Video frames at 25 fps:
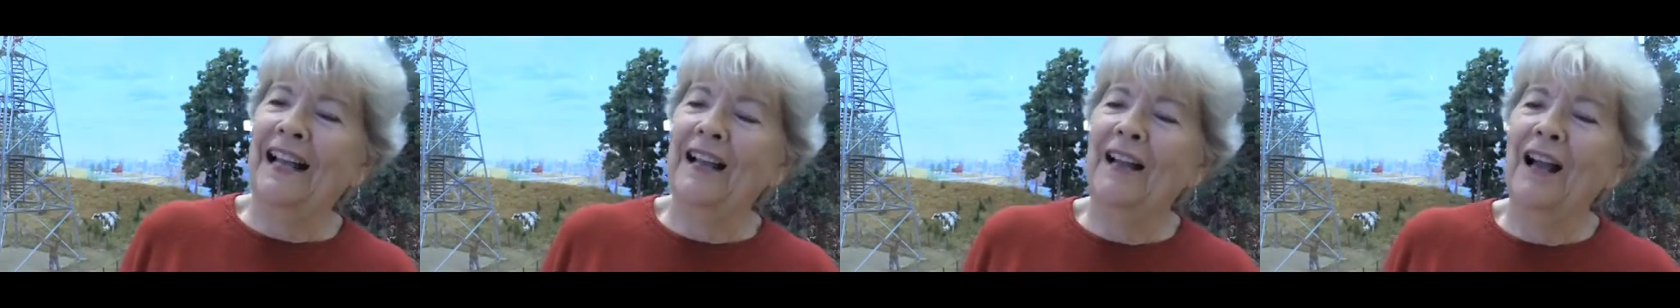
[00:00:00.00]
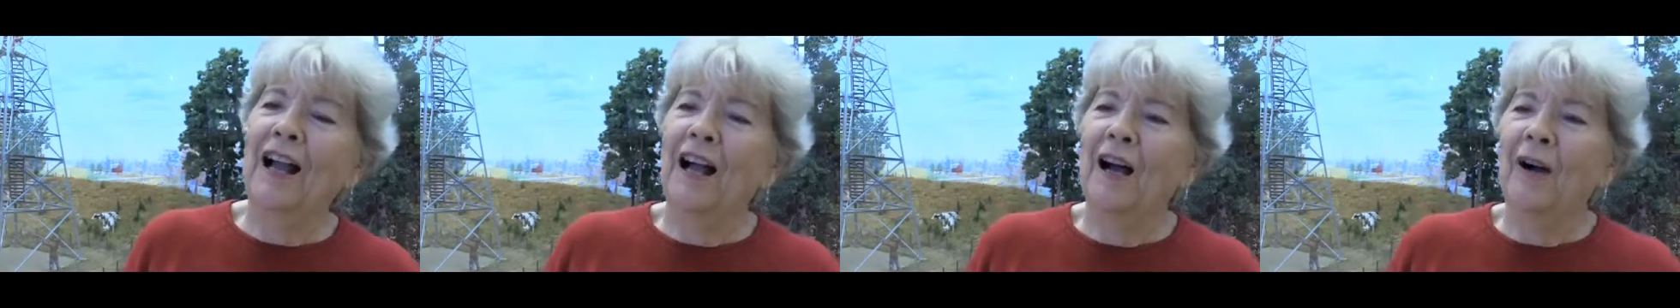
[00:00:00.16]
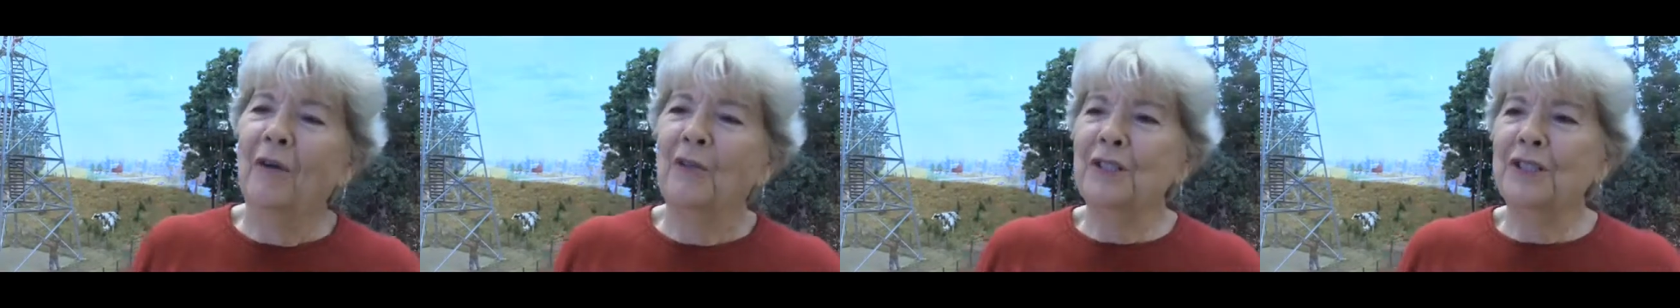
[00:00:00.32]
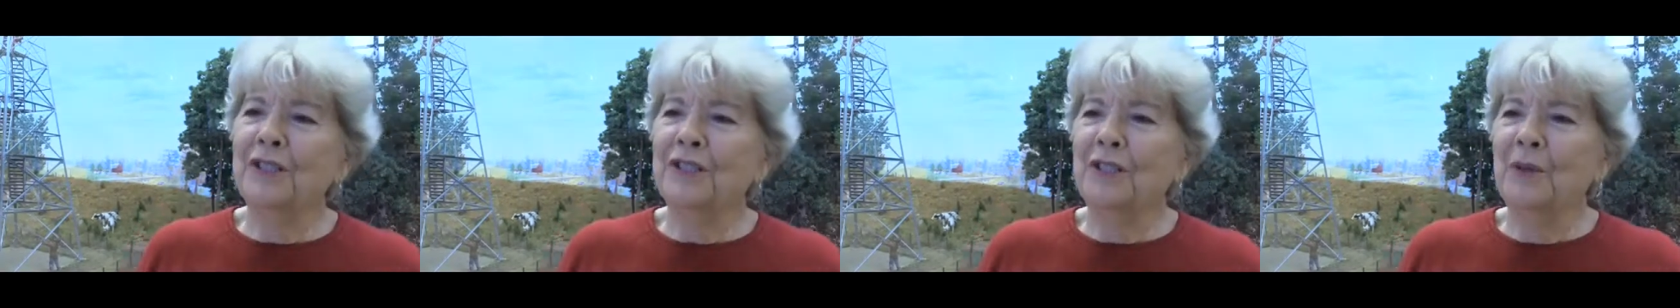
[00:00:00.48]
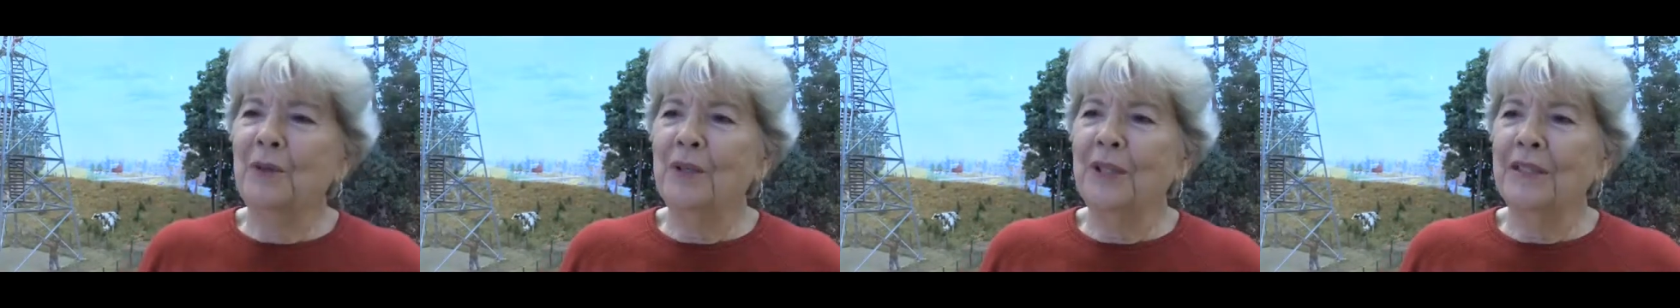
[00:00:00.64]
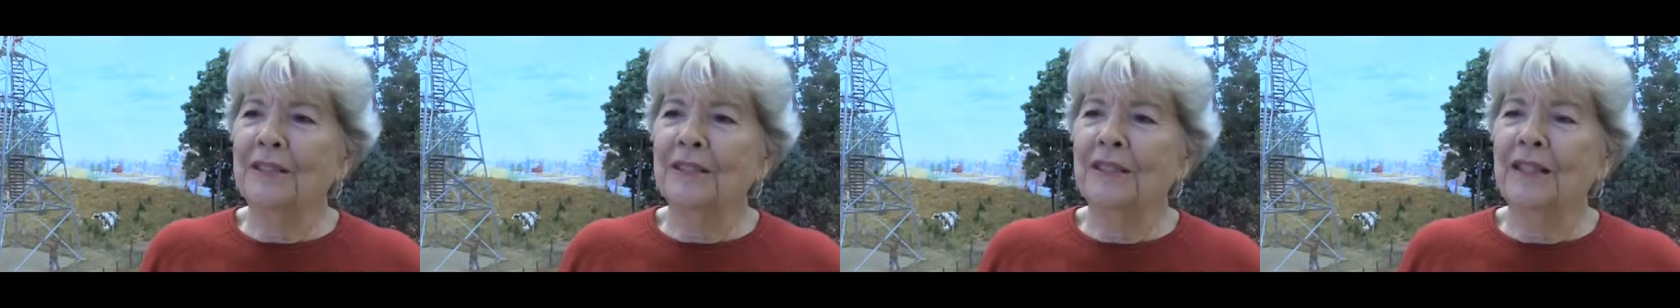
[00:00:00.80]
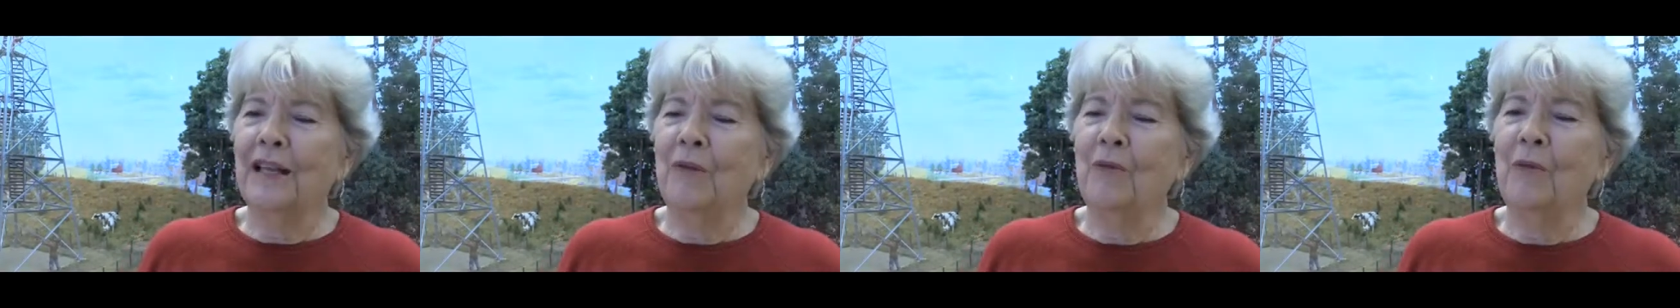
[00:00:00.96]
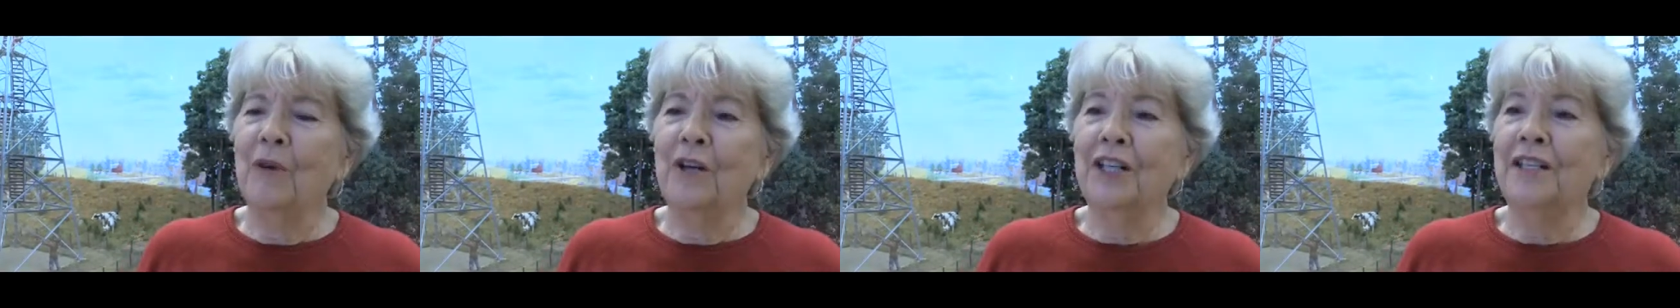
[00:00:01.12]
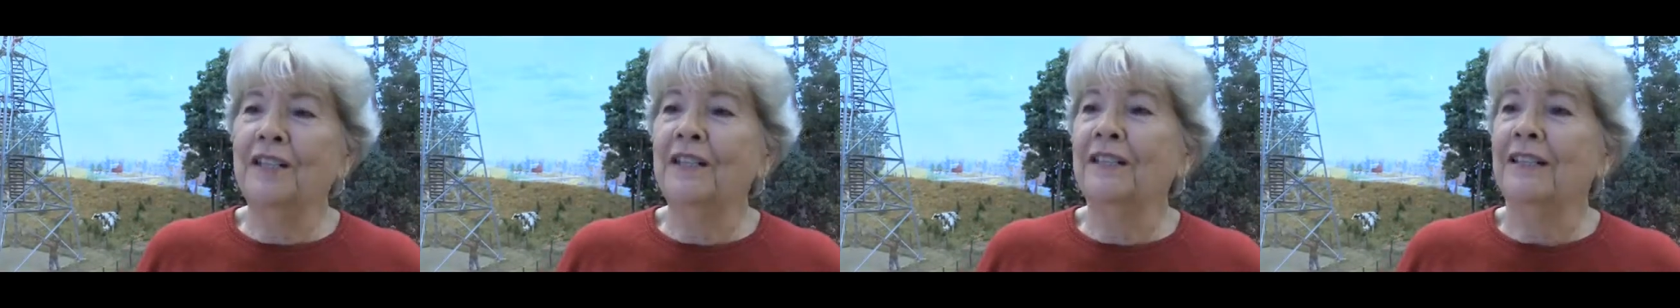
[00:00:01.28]
I
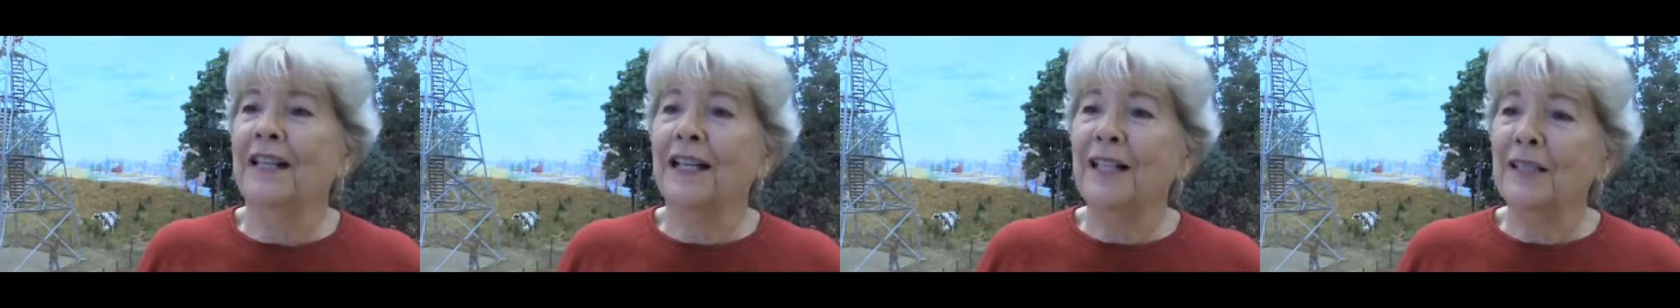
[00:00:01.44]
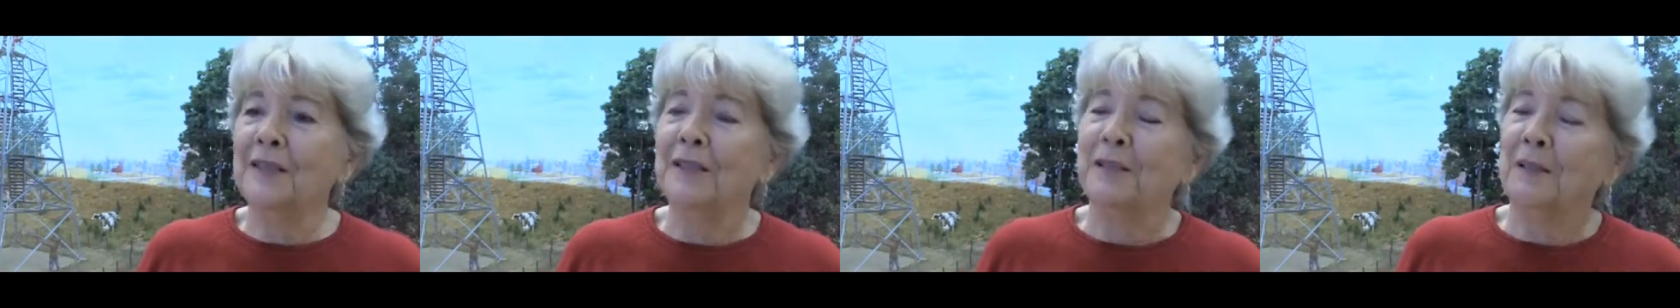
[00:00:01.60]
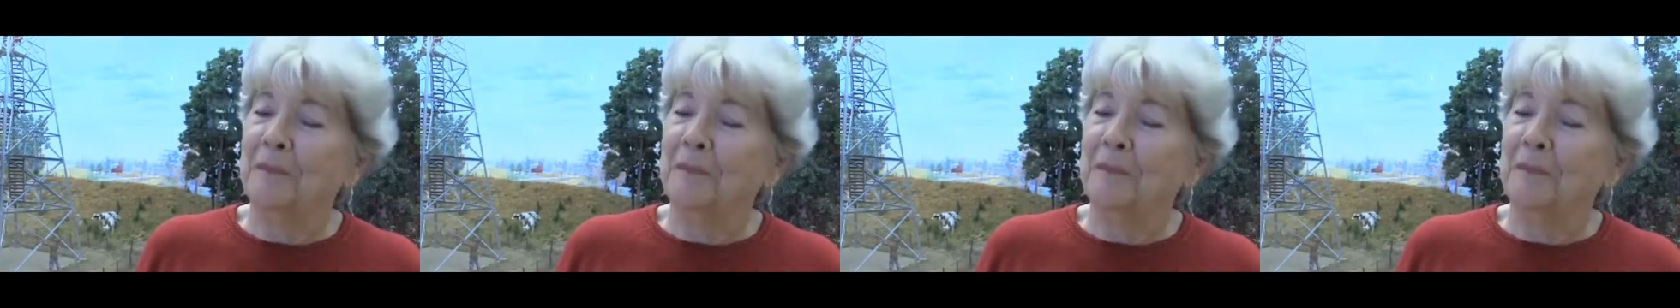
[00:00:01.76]
wanted to tell